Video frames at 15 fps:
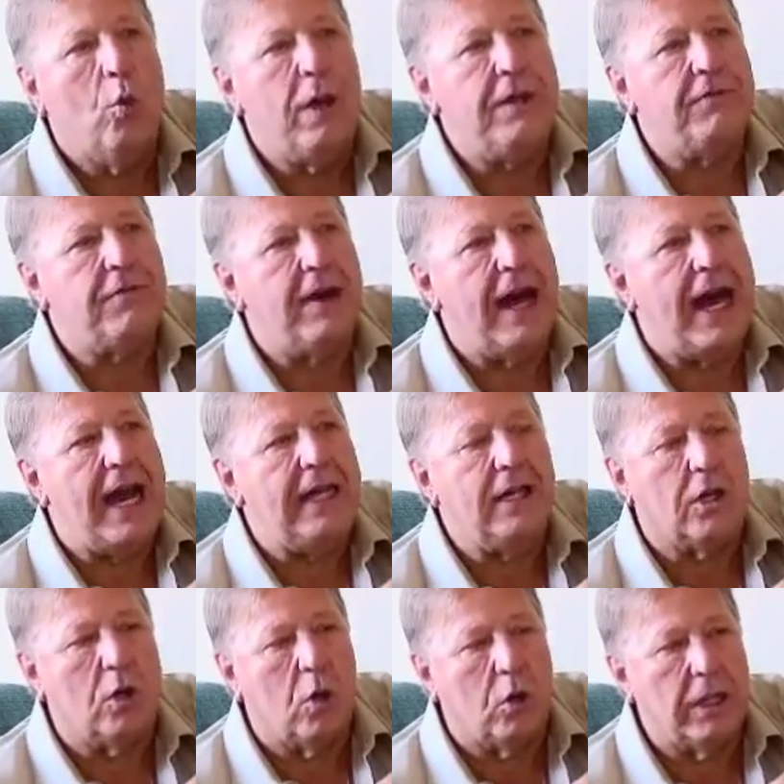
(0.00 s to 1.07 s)
We find,
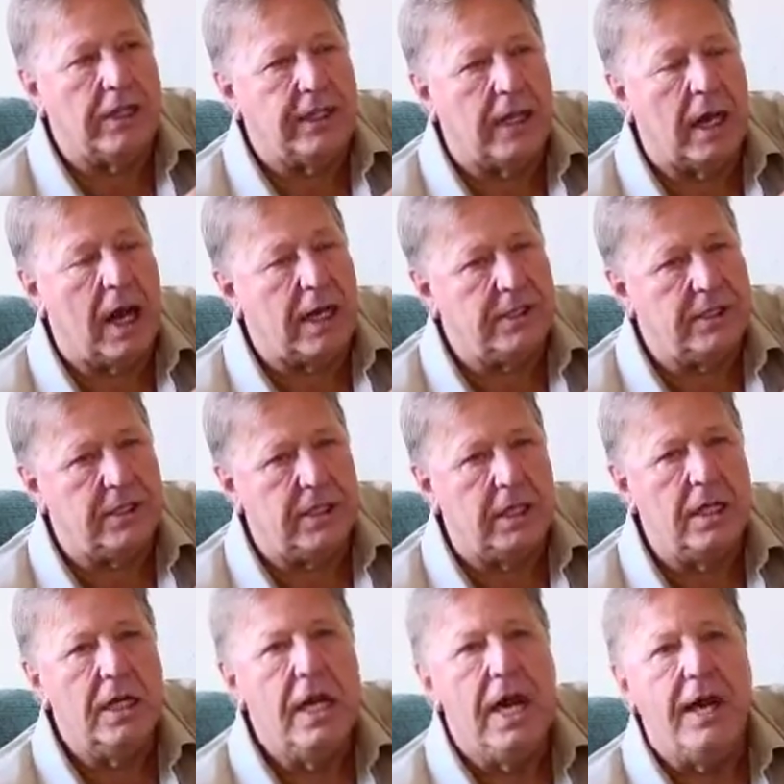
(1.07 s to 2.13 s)
according to
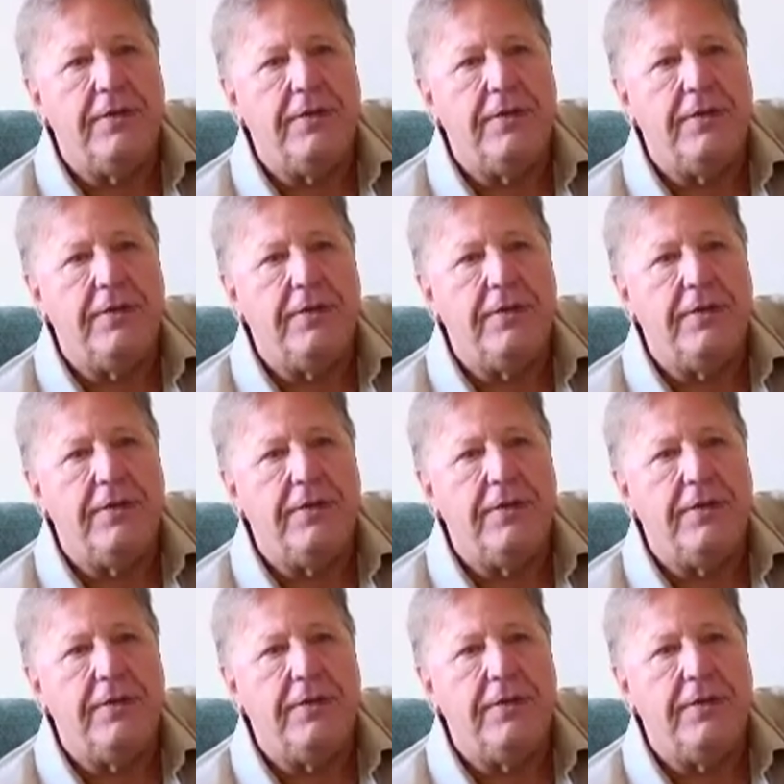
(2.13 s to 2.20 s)
Katya,